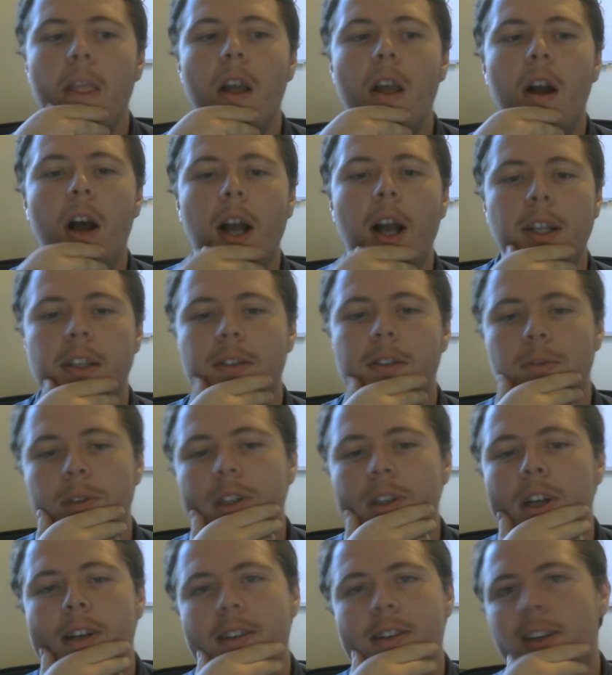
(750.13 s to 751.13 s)
I didn't
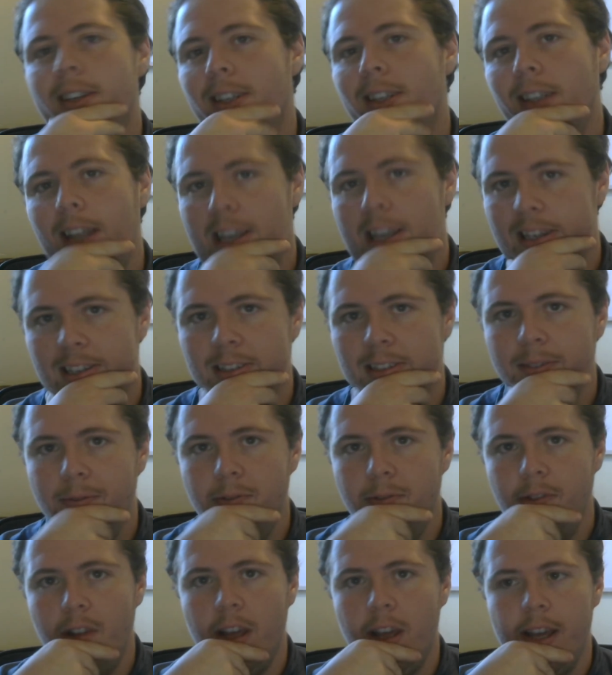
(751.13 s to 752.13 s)
realize I didn't like it,
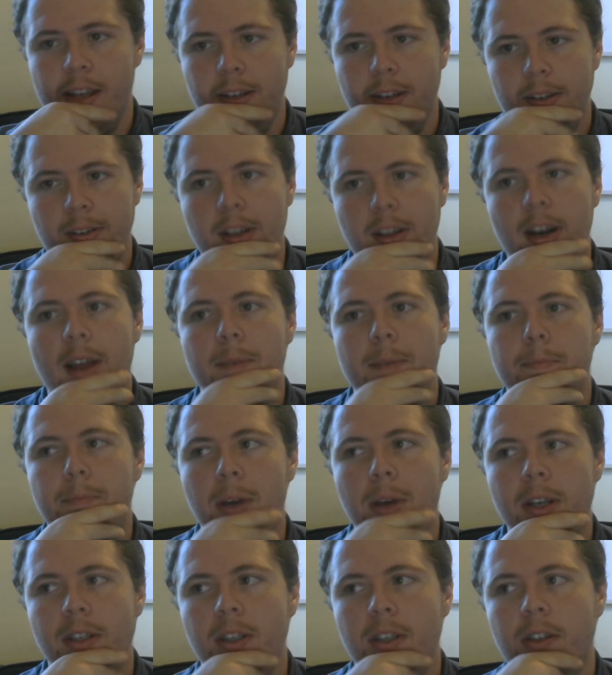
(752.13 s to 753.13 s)
and then I
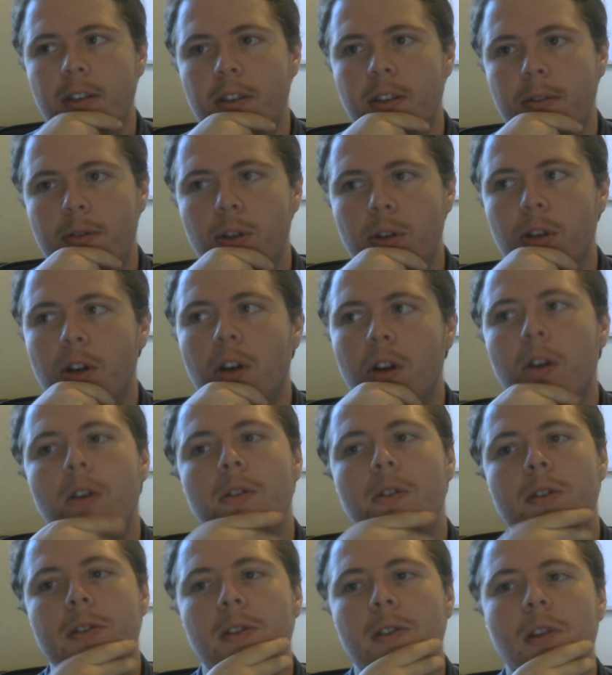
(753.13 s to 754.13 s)
basically took on all
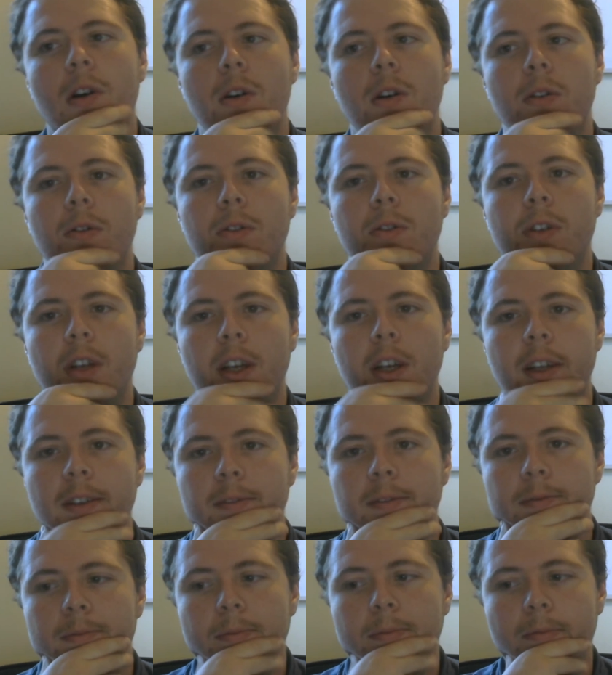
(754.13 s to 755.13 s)
this load
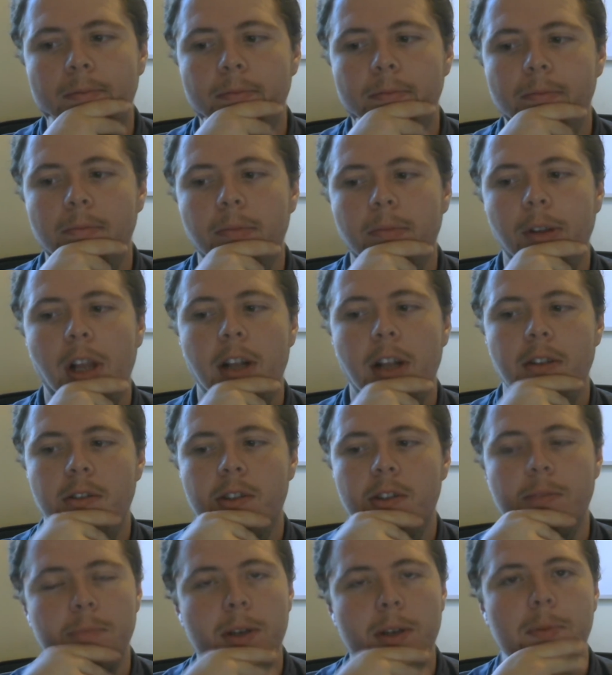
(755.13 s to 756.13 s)
and let
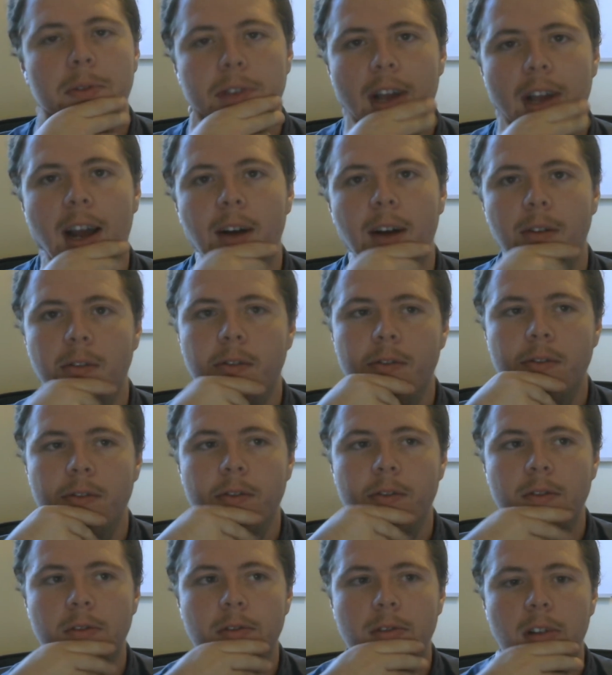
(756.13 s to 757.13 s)
some people down.
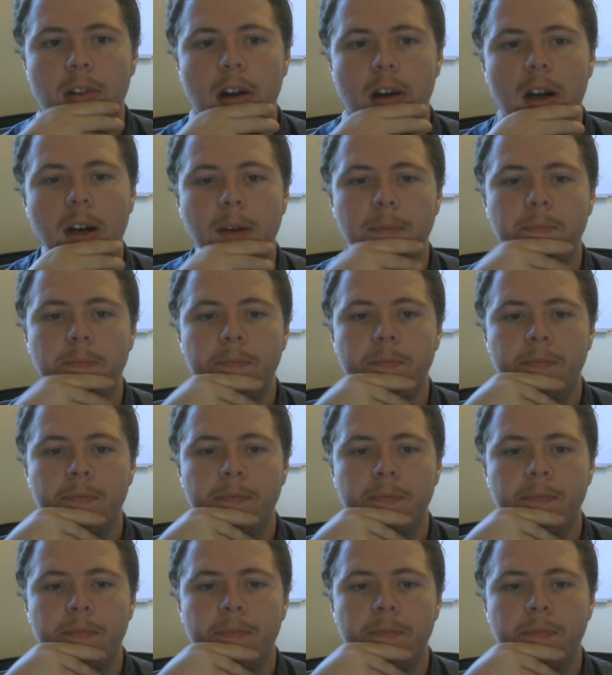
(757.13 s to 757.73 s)
And